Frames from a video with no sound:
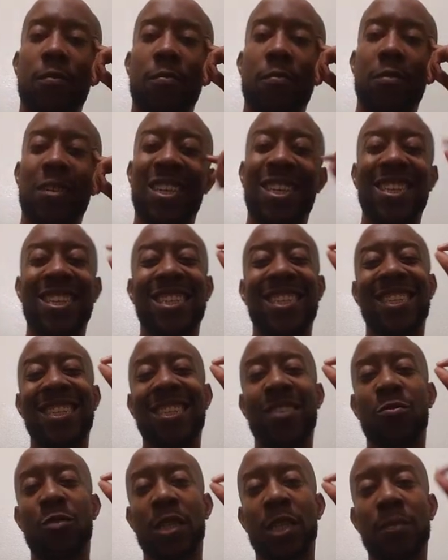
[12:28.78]
because she
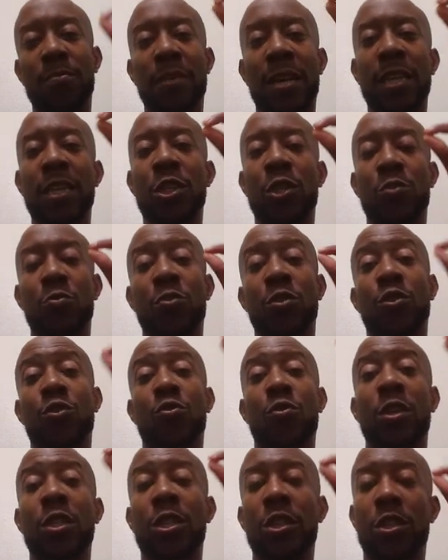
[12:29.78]
respects you and
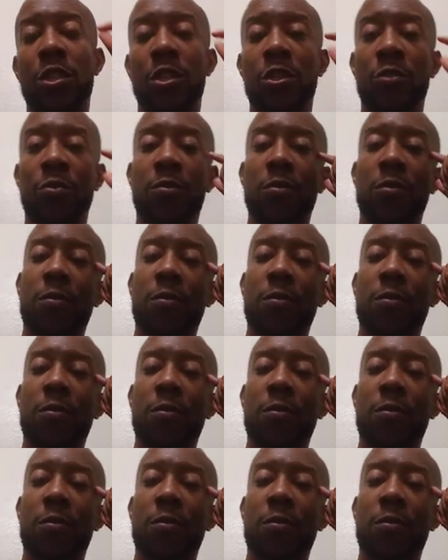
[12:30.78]
trusts you.